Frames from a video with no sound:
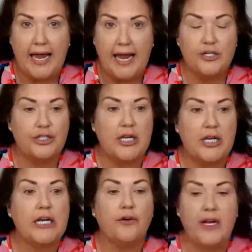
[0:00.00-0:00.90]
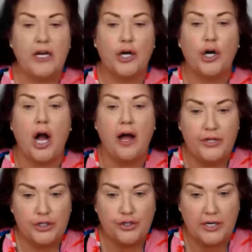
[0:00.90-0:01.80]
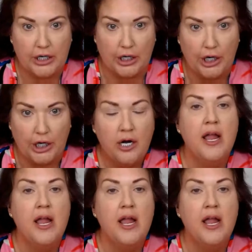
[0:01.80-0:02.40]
Just take your finger off the trigger